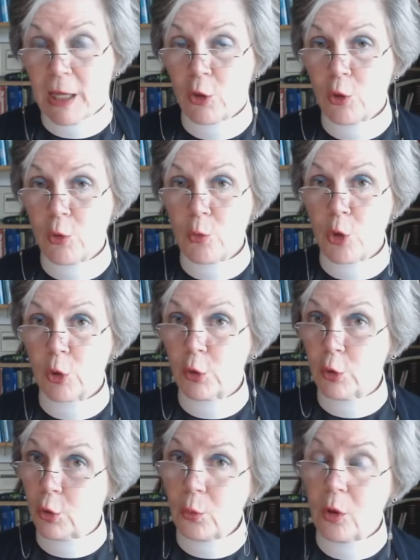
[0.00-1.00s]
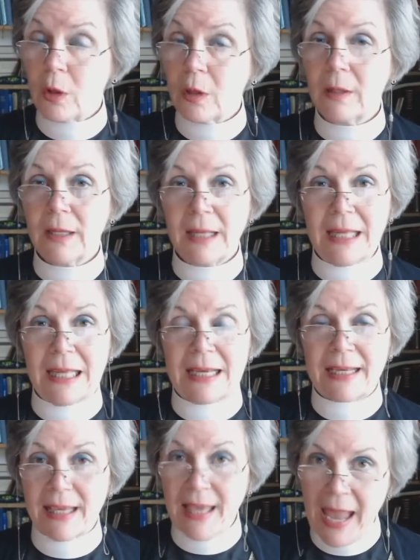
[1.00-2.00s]
is you should Google
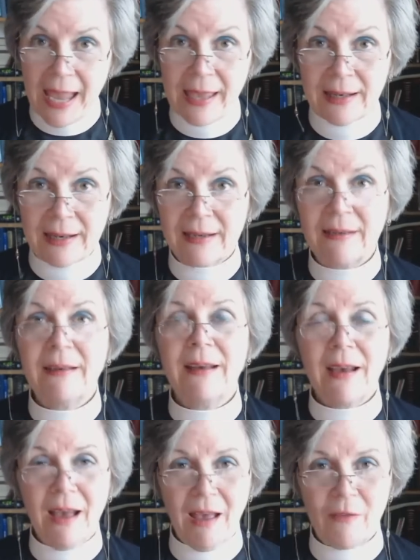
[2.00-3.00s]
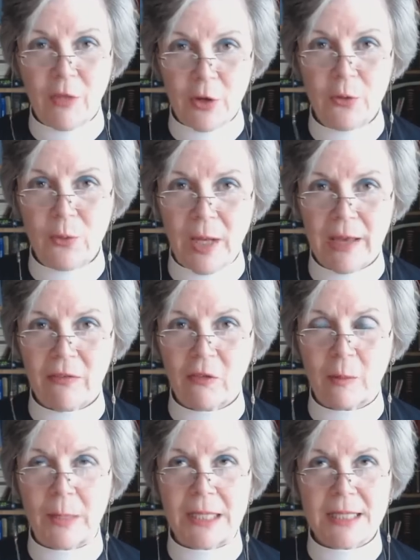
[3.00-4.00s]
canon of the New
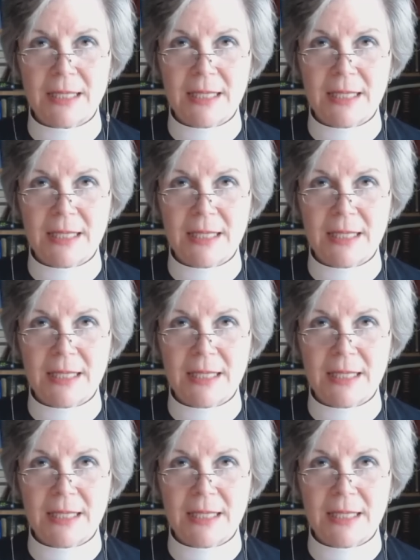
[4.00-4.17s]
Testament.